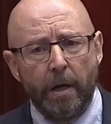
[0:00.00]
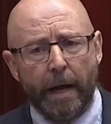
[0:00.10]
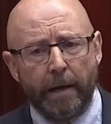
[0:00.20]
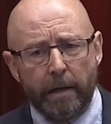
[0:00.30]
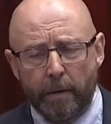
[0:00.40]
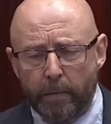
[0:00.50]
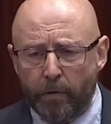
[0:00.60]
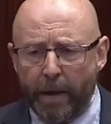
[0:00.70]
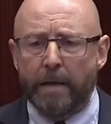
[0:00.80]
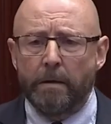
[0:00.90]
and
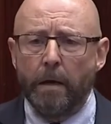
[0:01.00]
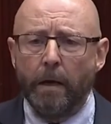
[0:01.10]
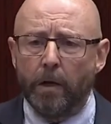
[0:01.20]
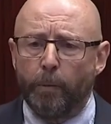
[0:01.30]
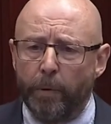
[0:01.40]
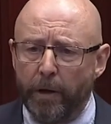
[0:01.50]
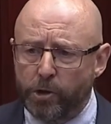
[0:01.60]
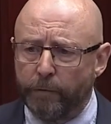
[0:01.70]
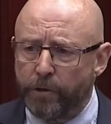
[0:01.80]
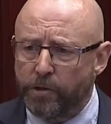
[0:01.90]
right now a
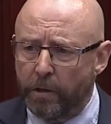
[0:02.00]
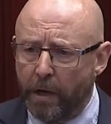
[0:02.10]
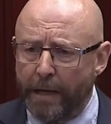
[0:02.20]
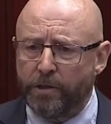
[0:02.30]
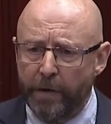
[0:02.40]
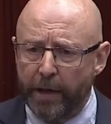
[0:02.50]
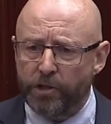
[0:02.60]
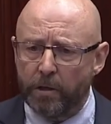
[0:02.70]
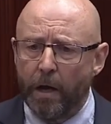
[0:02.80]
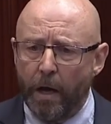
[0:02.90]
police officer at
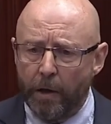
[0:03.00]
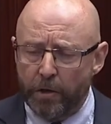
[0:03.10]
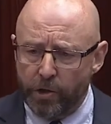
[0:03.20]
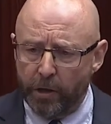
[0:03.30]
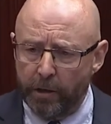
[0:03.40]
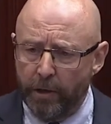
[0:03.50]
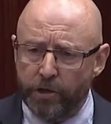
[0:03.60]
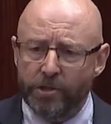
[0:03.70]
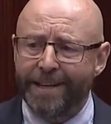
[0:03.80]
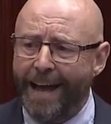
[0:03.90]
direction under certain
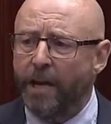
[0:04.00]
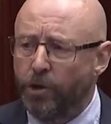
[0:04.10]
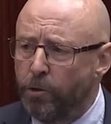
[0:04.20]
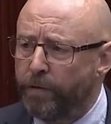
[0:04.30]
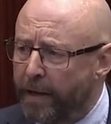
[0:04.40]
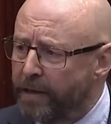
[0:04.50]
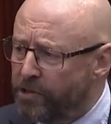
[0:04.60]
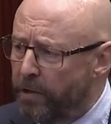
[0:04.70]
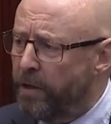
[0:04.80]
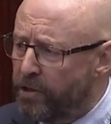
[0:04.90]
conditions can do that.
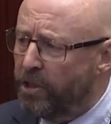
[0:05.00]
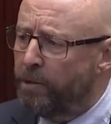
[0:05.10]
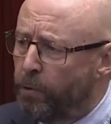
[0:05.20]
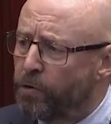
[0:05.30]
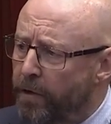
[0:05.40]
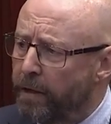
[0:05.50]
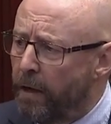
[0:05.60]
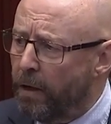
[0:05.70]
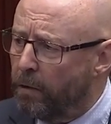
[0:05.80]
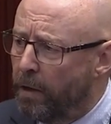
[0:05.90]
It's in the books right
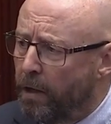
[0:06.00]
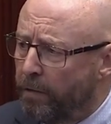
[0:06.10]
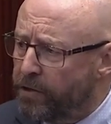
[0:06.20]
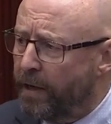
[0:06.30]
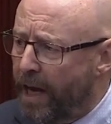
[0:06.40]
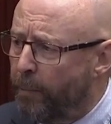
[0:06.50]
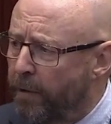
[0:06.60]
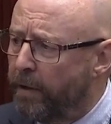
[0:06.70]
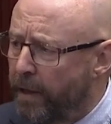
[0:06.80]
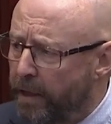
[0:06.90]
now. This can
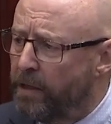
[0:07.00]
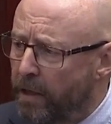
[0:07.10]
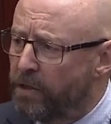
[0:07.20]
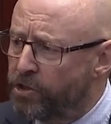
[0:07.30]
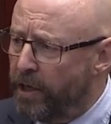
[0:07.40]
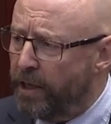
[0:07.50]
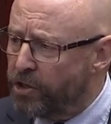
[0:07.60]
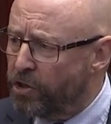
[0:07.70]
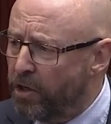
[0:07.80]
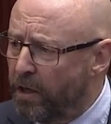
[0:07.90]
happen at any
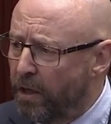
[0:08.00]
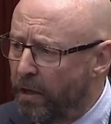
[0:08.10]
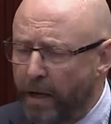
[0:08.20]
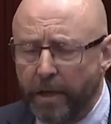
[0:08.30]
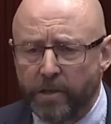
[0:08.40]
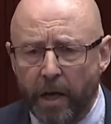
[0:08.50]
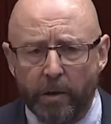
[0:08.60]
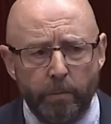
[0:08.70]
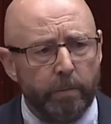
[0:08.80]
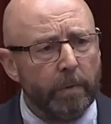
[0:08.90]
stage, any
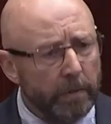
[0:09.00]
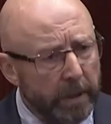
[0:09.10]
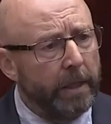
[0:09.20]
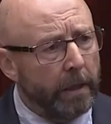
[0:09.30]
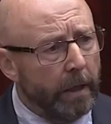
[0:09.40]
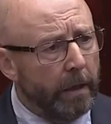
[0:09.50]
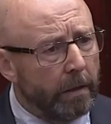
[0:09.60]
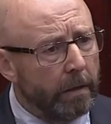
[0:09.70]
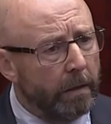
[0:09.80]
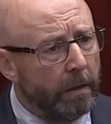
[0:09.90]
time, legally.
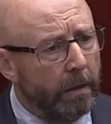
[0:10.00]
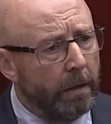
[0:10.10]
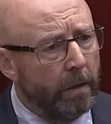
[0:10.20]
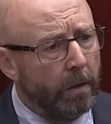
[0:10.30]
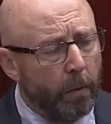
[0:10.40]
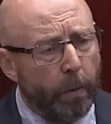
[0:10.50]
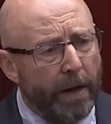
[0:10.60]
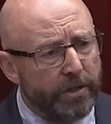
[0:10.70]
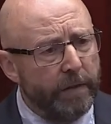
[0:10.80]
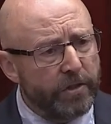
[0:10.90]

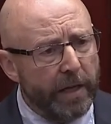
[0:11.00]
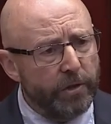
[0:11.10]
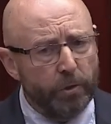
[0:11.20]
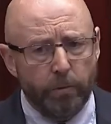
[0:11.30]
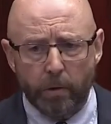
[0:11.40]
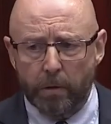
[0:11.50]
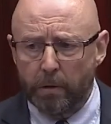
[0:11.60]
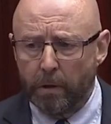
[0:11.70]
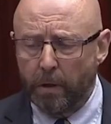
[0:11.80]
Why is it in the statute book?